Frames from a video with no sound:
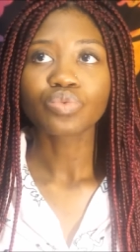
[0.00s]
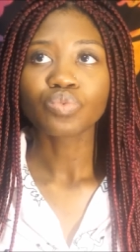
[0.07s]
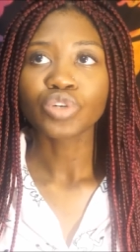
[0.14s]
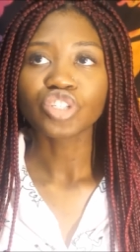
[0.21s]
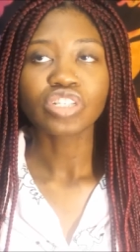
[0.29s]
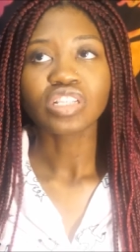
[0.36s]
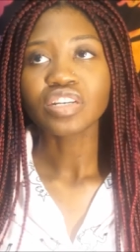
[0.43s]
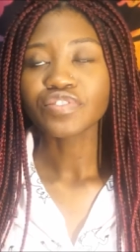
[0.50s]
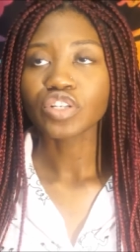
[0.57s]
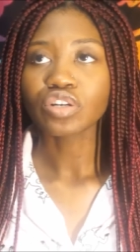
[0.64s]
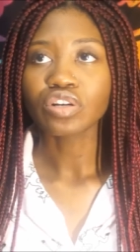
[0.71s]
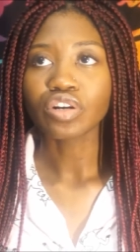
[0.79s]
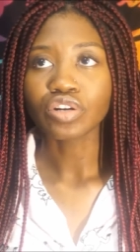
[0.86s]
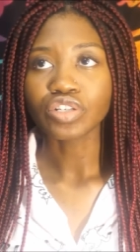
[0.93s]
where she lives, her,
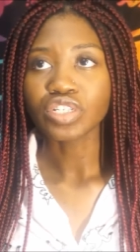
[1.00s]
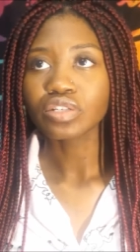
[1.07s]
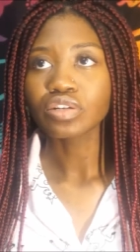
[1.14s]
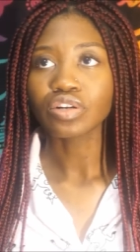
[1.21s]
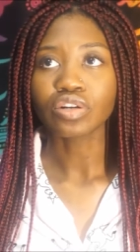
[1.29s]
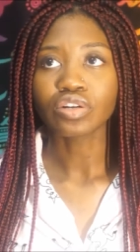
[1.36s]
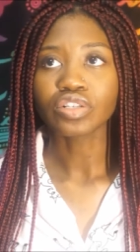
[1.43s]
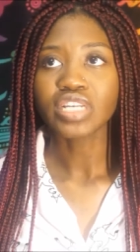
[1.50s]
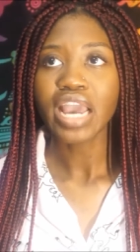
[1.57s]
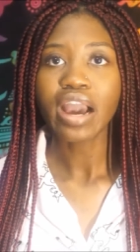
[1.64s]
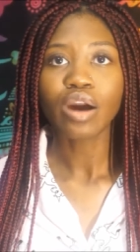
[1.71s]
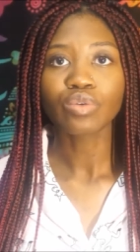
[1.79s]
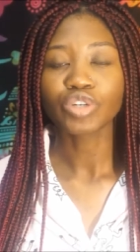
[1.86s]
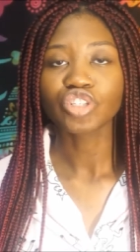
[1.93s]
her, her
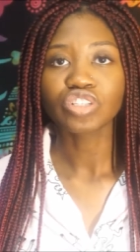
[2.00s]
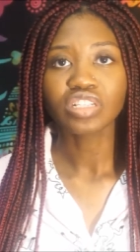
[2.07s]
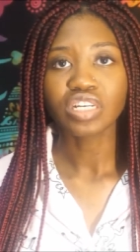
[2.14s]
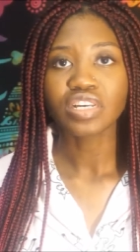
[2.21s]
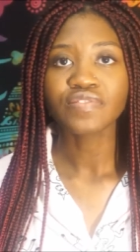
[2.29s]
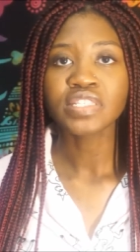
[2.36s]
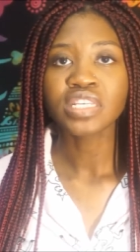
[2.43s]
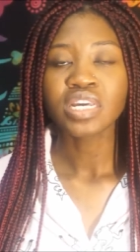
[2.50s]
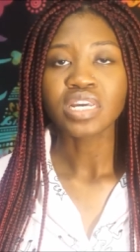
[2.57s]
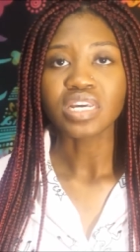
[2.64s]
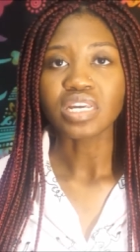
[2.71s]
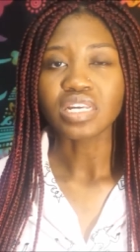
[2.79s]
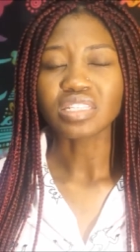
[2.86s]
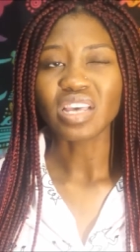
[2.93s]
town where she lives
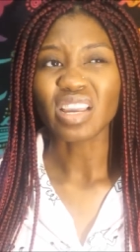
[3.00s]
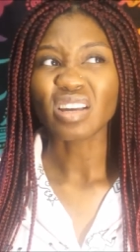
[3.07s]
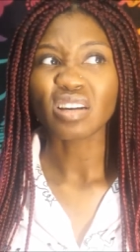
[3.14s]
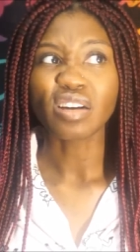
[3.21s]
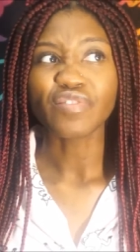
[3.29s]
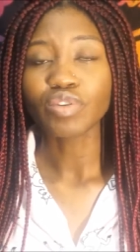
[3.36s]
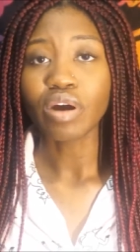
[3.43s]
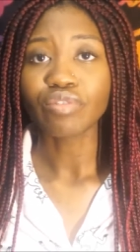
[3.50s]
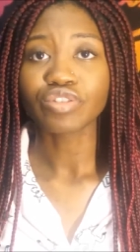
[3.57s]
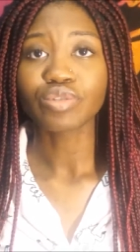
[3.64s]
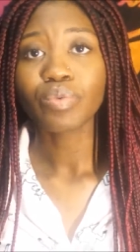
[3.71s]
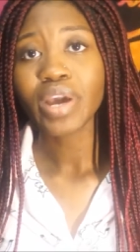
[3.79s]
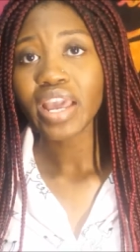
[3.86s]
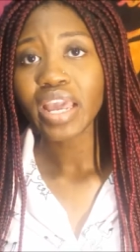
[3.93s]
is like a few hours
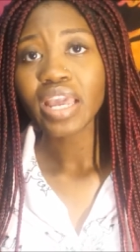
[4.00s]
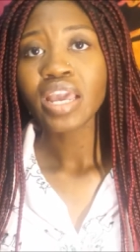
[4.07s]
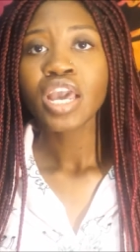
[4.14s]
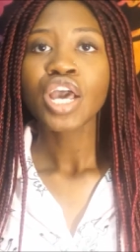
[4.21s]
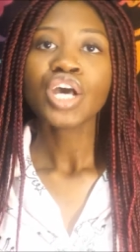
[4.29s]
away.